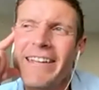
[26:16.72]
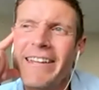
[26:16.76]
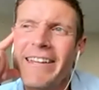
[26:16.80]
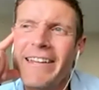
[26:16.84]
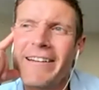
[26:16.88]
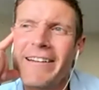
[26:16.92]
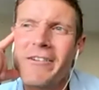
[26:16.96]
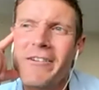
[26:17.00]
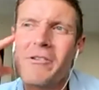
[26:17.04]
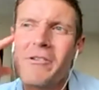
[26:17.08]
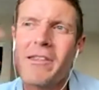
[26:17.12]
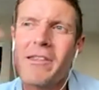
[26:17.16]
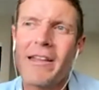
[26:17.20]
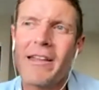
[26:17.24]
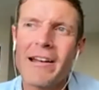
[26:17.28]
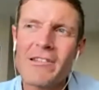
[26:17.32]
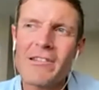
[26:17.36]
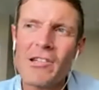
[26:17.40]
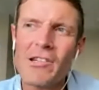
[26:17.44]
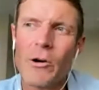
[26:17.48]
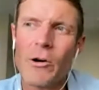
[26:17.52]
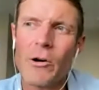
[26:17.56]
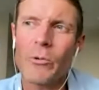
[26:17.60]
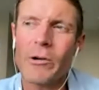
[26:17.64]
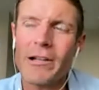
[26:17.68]
then I
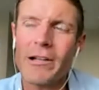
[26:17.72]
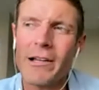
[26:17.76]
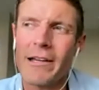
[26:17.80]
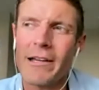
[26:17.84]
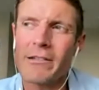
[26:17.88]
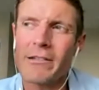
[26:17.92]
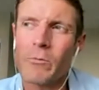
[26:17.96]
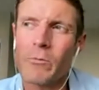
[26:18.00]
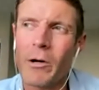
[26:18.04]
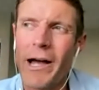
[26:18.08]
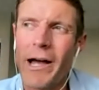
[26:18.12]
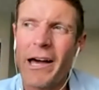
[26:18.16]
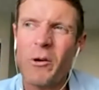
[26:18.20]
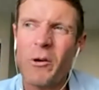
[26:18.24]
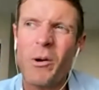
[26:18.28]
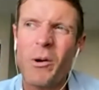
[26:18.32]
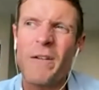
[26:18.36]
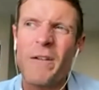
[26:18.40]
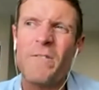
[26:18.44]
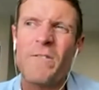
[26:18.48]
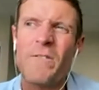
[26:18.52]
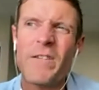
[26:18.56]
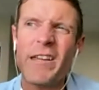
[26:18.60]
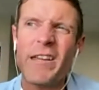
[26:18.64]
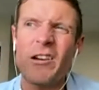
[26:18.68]
start realizing, well, how do I
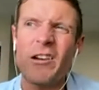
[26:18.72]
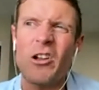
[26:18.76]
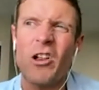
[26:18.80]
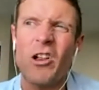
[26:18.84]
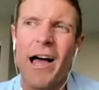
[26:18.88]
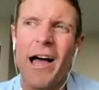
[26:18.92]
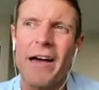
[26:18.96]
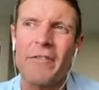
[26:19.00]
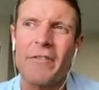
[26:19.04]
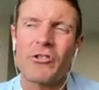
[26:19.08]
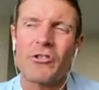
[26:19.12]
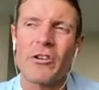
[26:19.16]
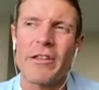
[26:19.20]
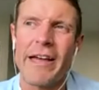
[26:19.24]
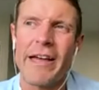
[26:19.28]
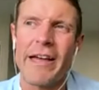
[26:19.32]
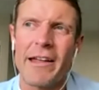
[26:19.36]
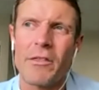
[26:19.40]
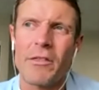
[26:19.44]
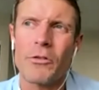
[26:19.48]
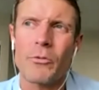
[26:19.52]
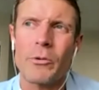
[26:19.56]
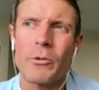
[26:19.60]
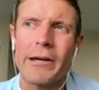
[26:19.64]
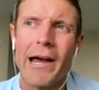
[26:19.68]
feel after
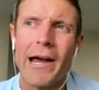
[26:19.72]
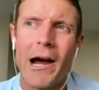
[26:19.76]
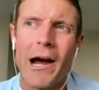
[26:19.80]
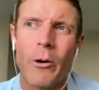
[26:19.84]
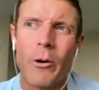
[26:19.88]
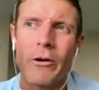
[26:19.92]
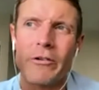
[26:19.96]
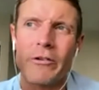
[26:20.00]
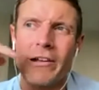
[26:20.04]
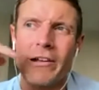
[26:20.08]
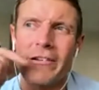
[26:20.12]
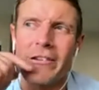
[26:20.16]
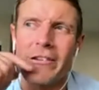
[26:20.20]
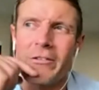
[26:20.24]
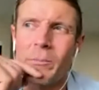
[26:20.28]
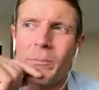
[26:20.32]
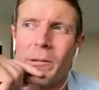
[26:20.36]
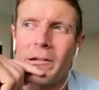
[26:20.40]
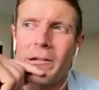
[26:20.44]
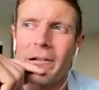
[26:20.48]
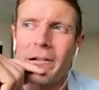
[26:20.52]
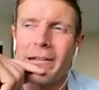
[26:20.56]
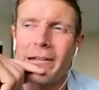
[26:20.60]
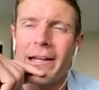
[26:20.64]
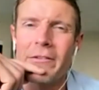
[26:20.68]
that 3 hours I just
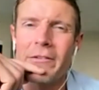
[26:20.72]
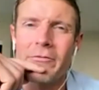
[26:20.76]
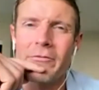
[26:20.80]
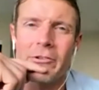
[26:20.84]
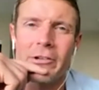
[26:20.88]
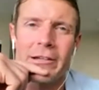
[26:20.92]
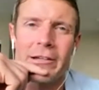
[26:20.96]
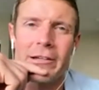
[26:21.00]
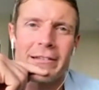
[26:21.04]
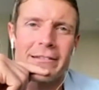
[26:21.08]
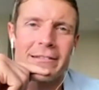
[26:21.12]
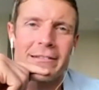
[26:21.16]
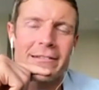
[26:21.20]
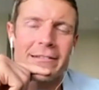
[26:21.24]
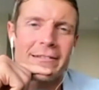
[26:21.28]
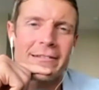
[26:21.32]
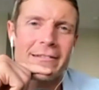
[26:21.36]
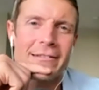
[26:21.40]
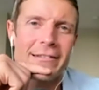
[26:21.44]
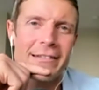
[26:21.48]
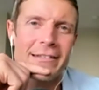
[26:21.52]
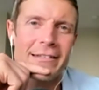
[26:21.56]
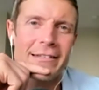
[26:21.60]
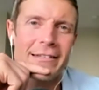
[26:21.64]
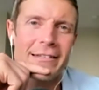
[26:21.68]
spent on Netflix?
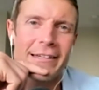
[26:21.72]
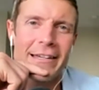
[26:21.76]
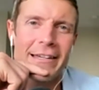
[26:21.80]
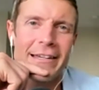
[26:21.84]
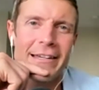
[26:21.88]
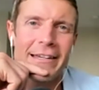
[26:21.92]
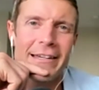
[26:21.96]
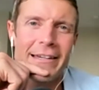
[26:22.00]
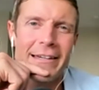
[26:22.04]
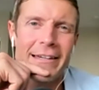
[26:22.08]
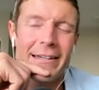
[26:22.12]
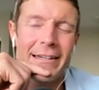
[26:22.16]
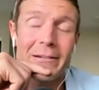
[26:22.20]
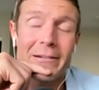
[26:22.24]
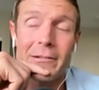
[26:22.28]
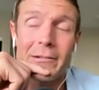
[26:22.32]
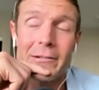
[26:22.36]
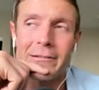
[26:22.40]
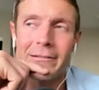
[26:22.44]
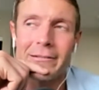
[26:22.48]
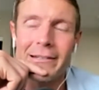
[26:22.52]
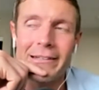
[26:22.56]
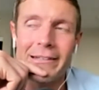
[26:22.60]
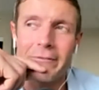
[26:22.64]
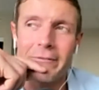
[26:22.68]
I'm like,
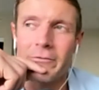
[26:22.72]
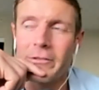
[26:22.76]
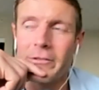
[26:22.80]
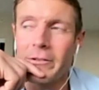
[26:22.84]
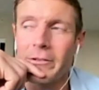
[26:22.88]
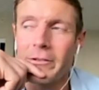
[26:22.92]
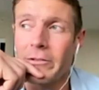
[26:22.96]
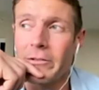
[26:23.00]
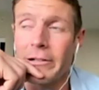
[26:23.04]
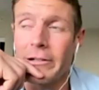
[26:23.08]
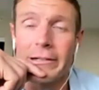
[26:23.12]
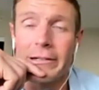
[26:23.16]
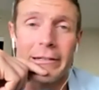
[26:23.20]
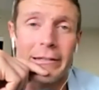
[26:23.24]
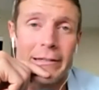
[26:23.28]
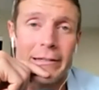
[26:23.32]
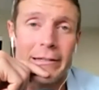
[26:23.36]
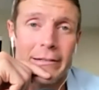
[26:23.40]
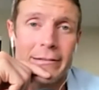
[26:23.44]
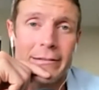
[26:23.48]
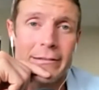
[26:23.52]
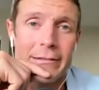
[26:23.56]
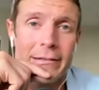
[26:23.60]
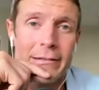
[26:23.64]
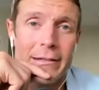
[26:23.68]
well, I don't feel very good.
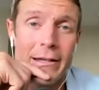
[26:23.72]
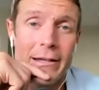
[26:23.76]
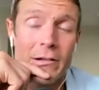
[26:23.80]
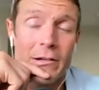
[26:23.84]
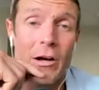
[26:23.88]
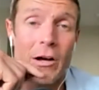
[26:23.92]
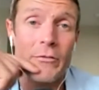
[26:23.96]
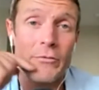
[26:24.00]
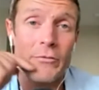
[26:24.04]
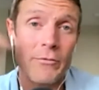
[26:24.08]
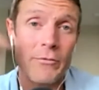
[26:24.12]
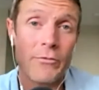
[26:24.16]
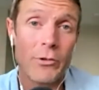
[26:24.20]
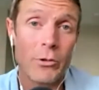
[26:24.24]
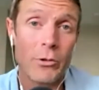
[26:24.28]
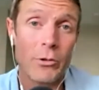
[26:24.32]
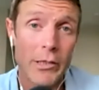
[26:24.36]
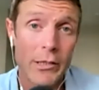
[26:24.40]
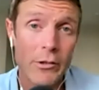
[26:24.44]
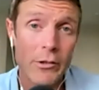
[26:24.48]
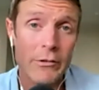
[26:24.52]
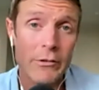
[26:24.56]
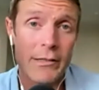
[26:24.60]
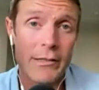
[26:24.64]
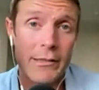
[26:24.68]
I'd often feel
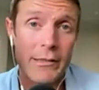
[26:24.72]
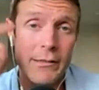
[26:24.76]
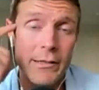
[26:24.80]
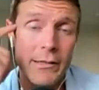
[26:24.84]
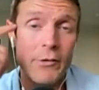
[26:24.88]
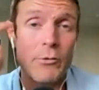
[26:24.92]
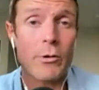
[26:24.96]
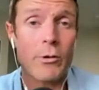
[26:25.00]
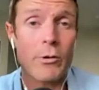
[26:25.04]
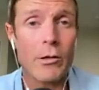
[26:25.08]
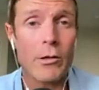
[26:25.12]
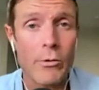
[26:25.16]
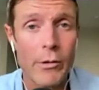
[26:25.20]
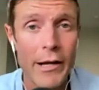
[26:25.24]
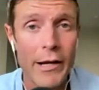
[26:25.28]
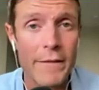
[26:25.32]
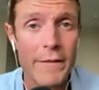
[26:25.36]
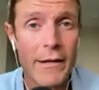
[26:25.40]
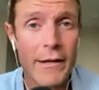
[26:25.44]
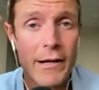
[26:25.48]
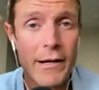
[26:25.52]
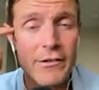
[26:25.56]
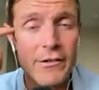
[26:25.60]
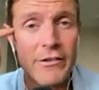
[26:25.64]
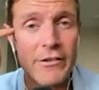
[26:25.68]
guilty. I'd regret
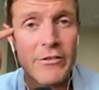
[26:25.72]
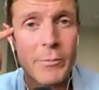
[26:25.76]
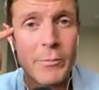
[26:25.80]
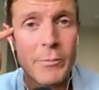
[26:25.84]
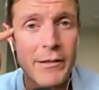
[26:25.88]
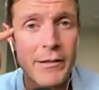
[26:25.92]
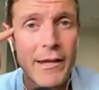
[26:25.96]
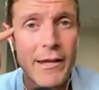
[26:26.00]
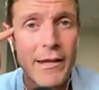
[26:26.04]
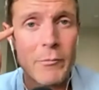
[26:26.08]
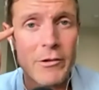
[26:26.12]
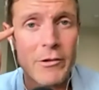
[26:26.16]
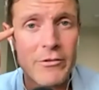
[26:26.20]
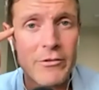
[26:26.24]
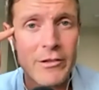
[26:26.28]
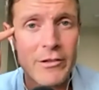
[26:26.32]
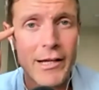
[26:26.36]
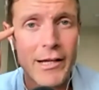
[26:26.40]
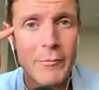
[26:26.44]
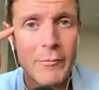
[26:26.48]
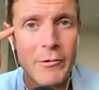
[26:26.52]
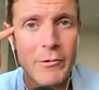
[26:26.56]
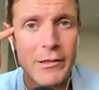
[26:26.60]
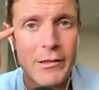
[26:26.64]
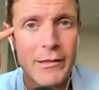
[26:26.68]
that I just spent that much
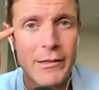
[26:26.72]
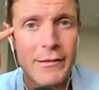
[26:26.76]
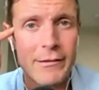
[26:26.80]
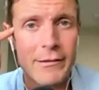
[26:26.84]
time on it.